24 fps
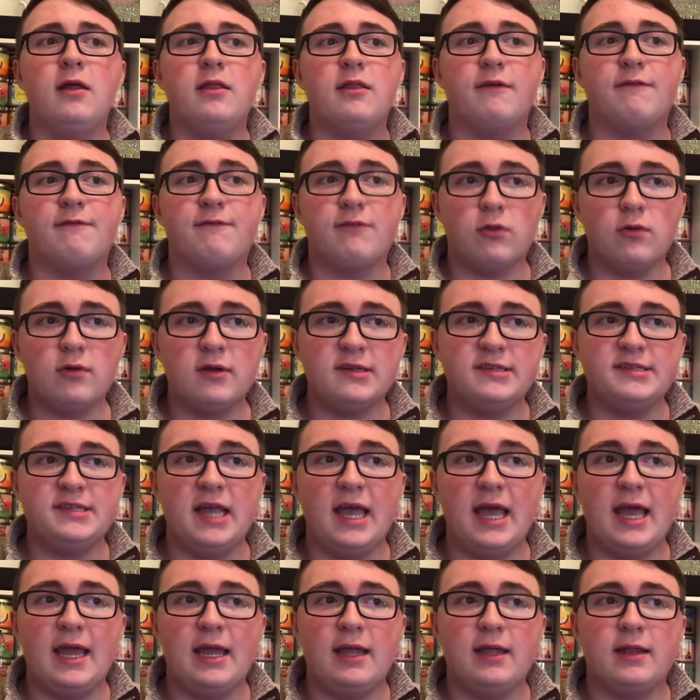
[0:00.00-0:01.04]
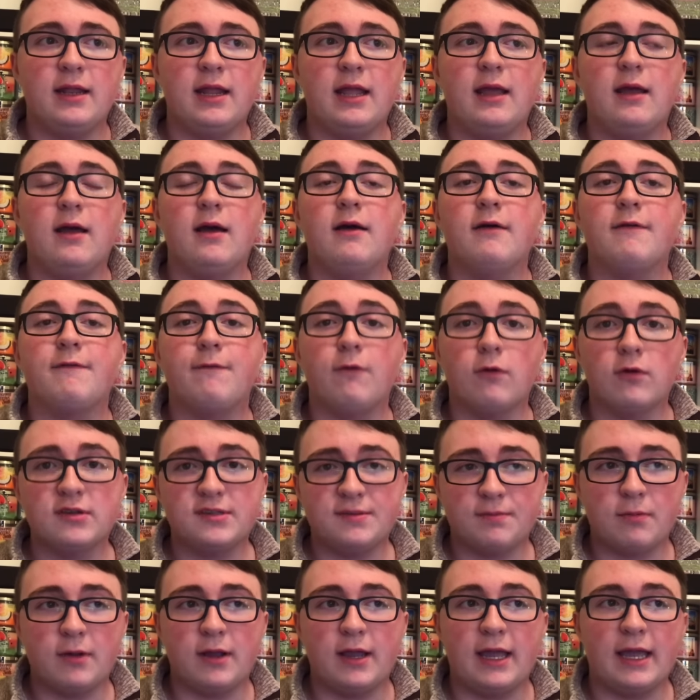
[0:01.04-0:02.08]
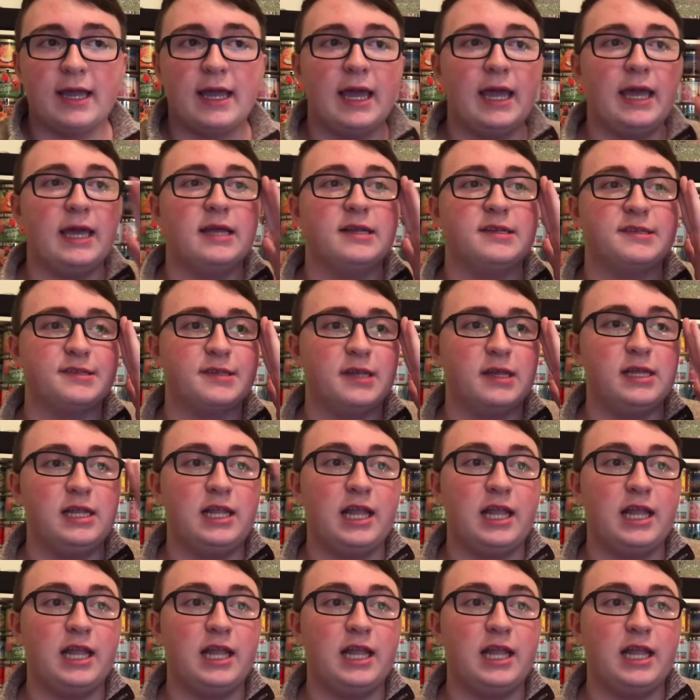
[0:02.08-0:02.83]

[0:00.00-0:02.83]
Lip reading: the floor set for spring is